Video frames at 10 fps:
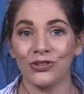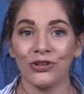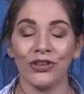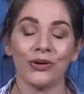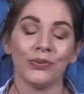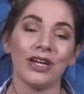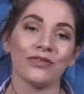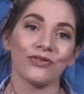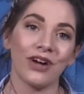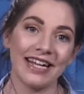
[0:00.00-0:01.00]
to know that we have
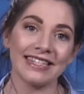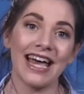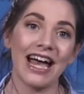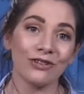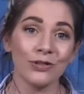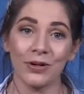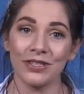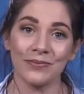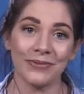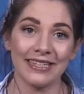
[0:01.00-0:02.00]
rights and
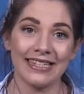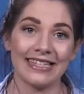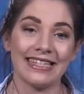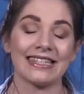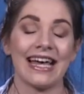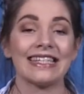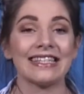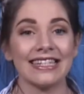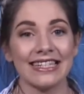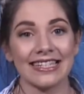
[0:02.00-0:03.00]
responsibilities as
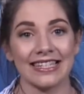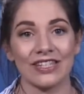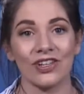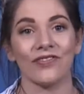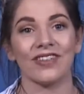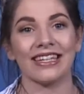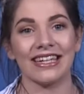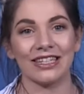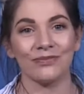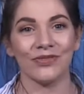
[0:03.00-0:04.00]
citizens of the
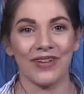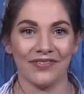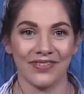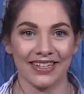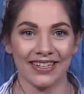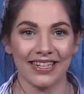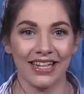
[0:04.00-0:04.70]
kingdom of heaven.